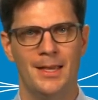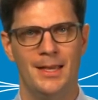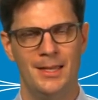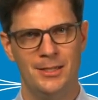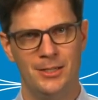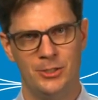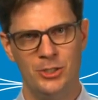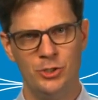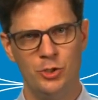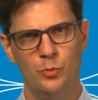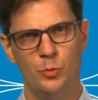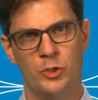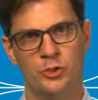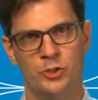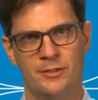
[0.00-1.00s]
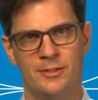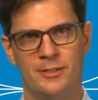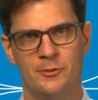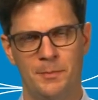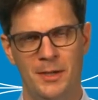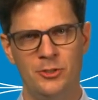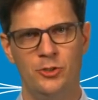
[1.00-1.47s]
In addition, which is
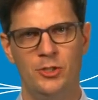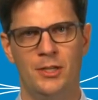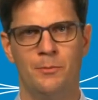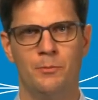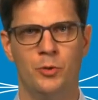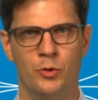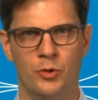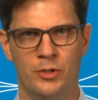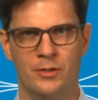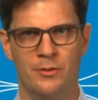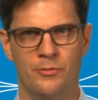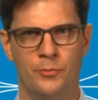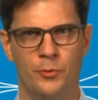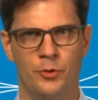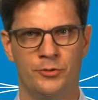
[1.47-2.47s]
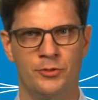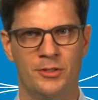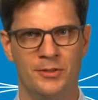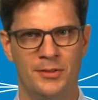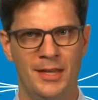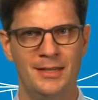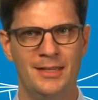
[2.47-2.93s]
especially important for
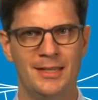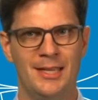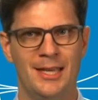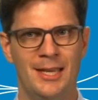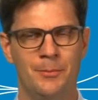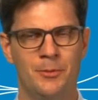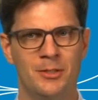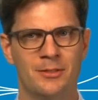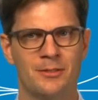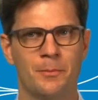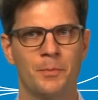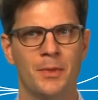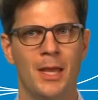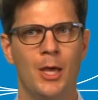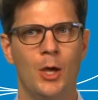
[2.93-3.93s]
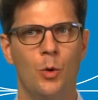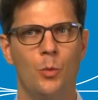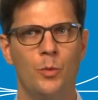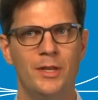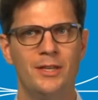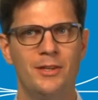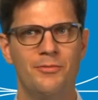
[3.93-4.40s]
synthetic cables,
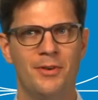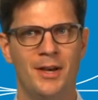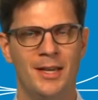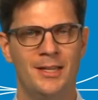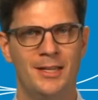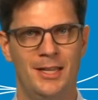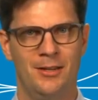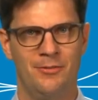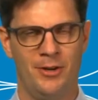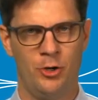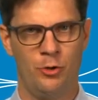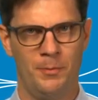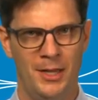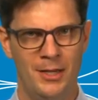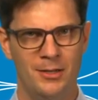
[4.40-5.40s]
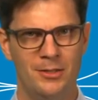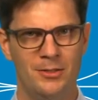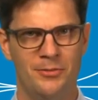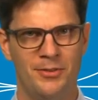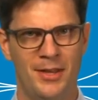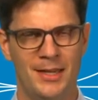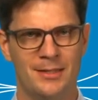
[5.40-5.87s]
we defined environmental
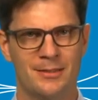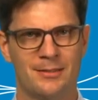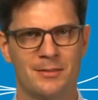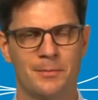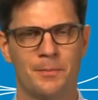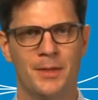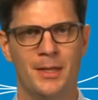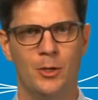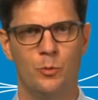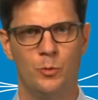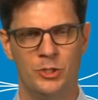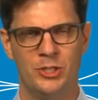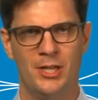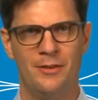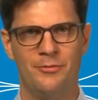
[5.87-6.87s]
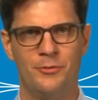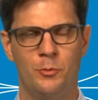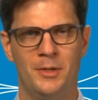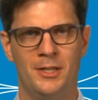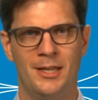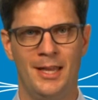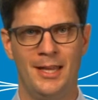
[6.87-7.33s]
effects which have to
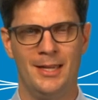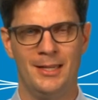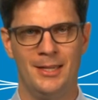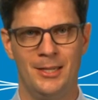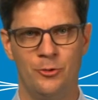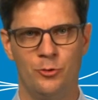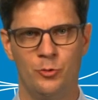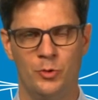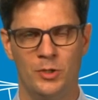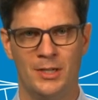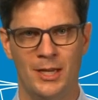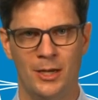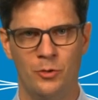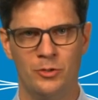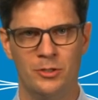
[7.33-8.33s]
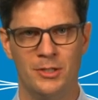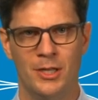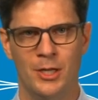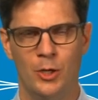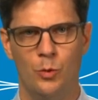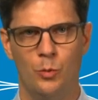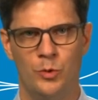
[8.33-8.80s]
be taken into account,
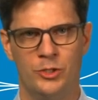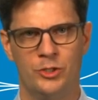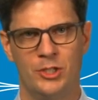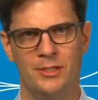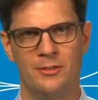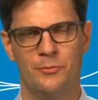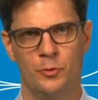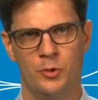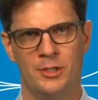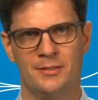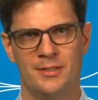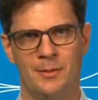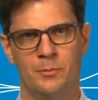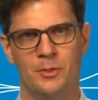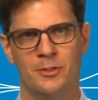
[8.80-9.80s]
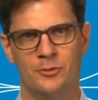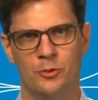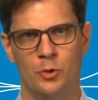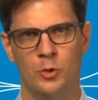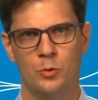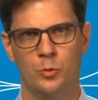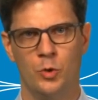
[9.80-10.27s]
which is, for example,
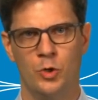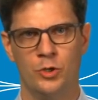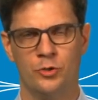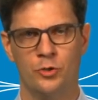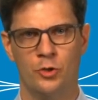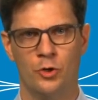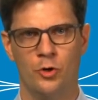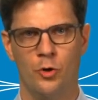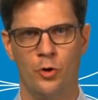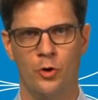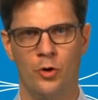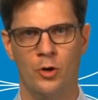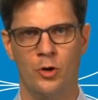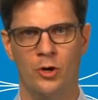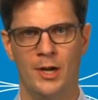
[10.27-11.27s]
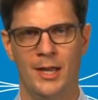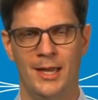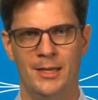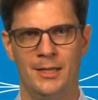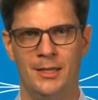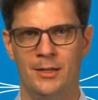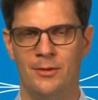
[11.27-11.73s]
salt water or
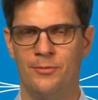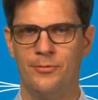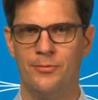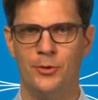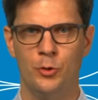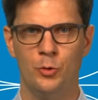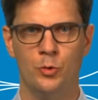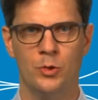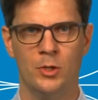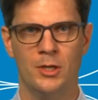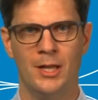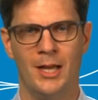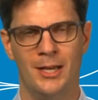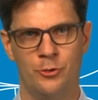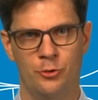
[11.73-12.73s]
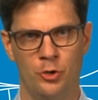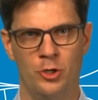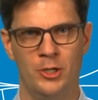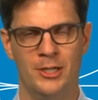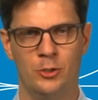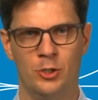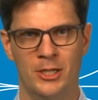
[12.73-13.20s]
any fuel,
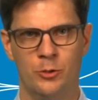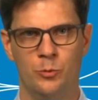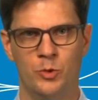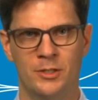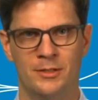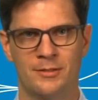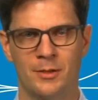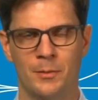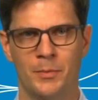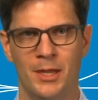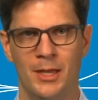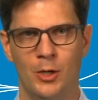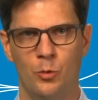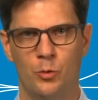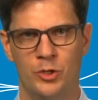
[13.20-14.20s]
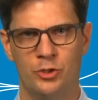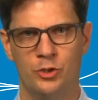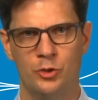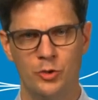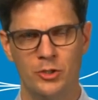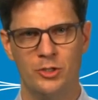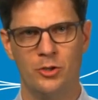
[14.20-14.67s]
hydraulic liquids, which
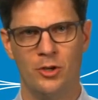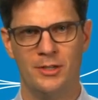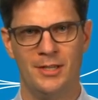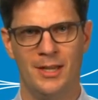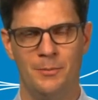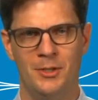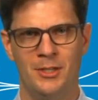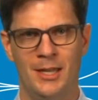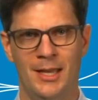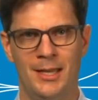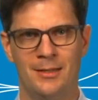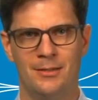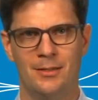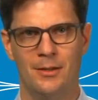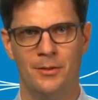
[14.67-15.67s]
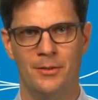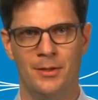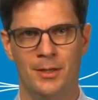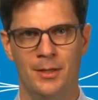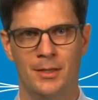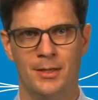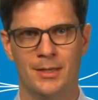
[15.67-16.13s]
could contaminate
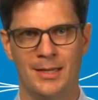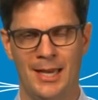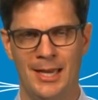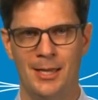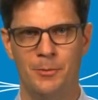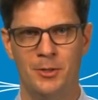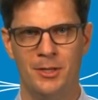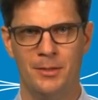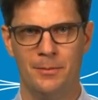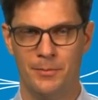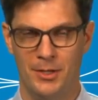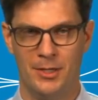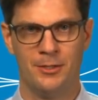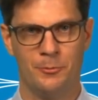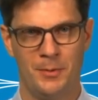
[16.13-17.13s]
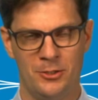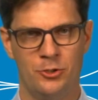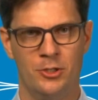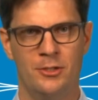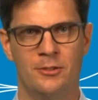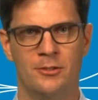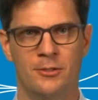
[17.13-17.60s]
the cable,
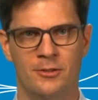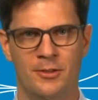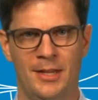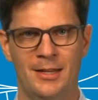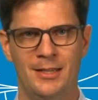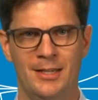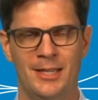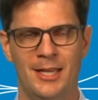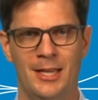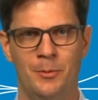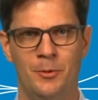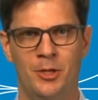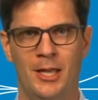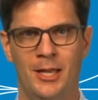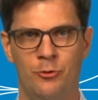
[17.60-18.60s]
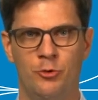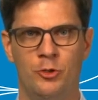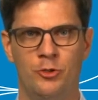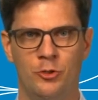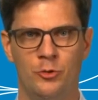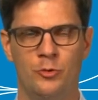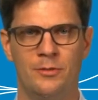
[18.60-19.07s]
especially a synthetic cable, and
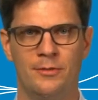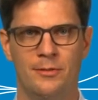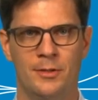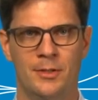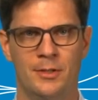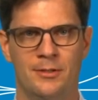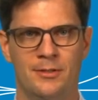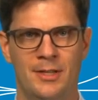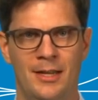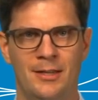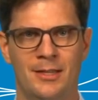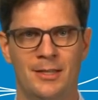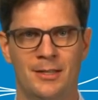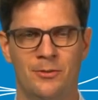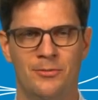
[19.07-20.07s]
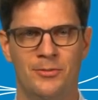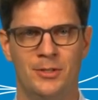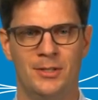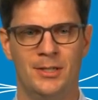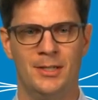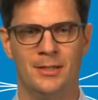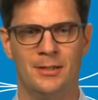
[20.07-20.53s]
reduce the static and
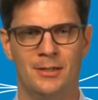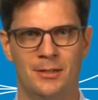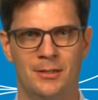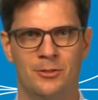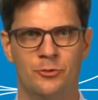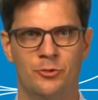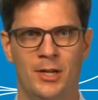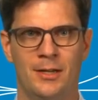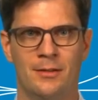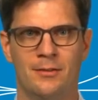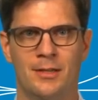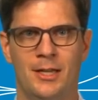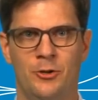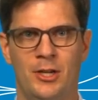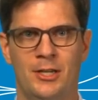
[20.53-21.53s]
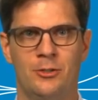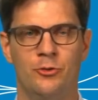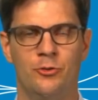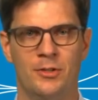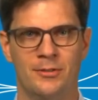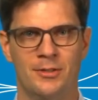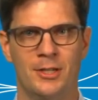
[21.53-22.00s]
fatigue strength
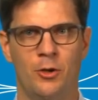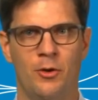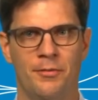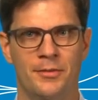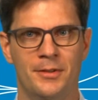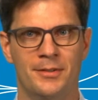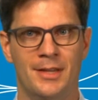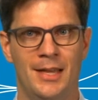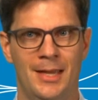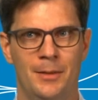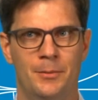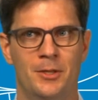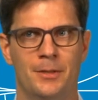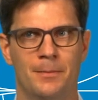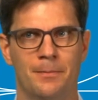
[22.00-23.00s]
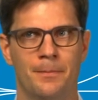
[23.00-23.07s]
characteristic of this cable.